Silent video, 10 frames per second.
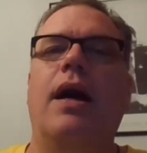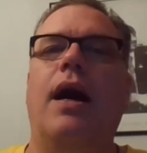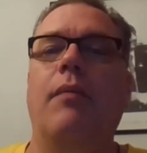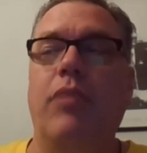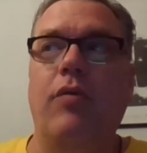
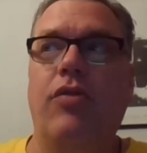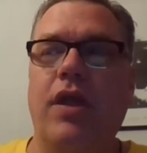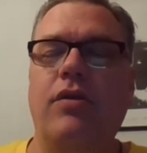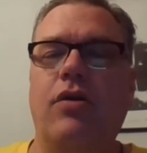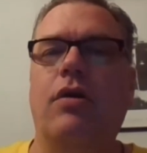both
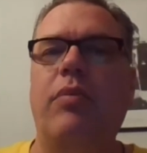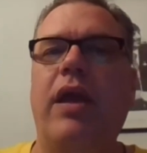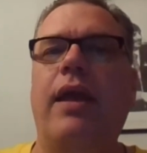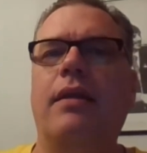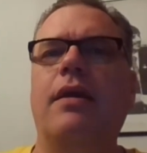in Europe
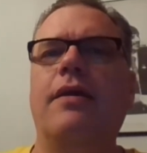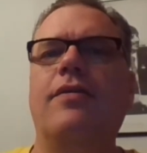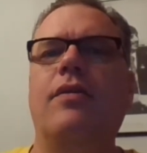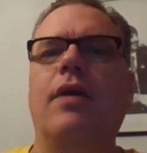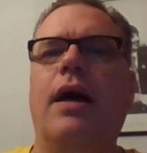and
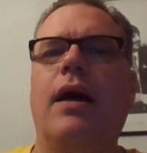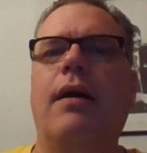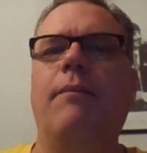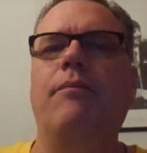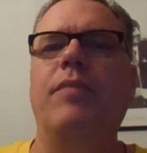in
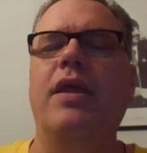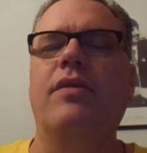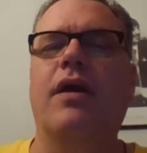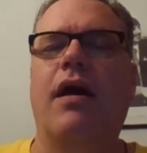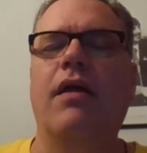
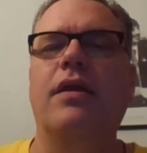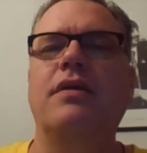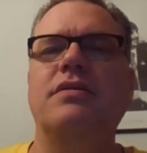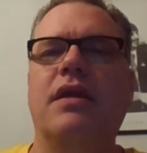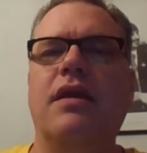the
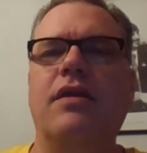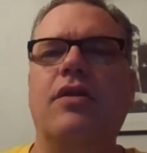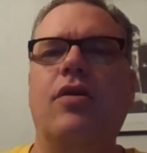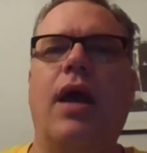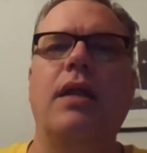colonies and in
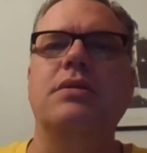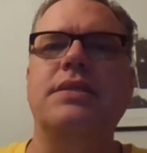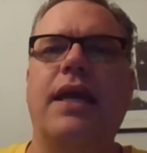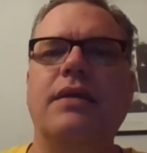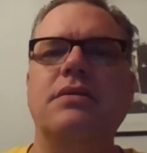the United
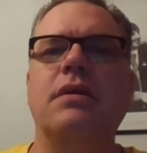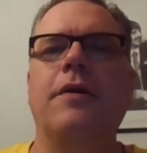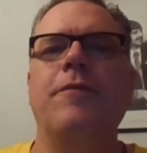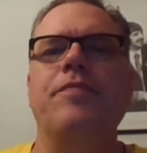States.